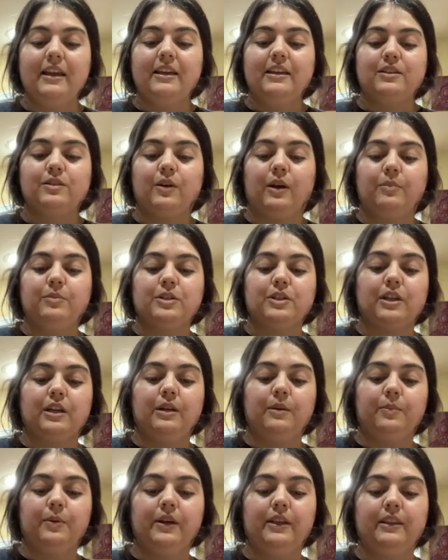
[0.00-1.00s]
So I'm just gonna
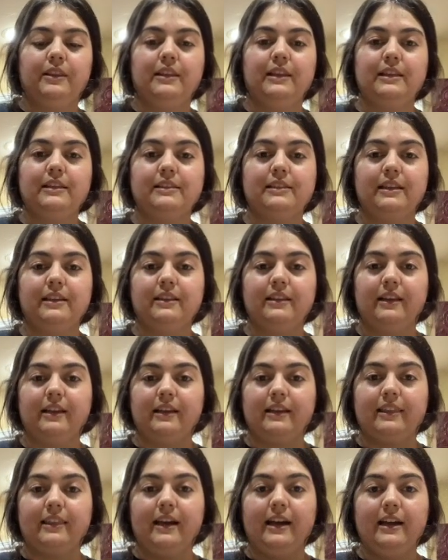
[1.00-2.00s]
put these in
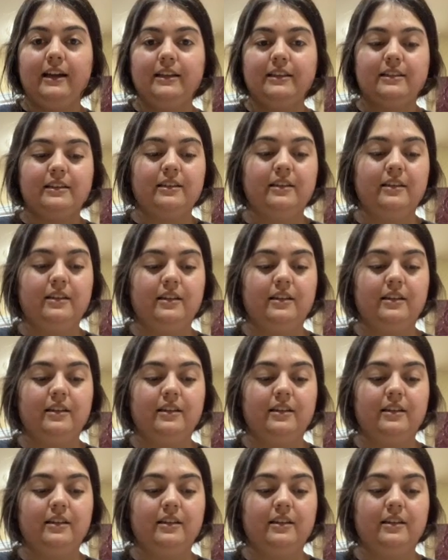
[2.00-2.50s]
like that.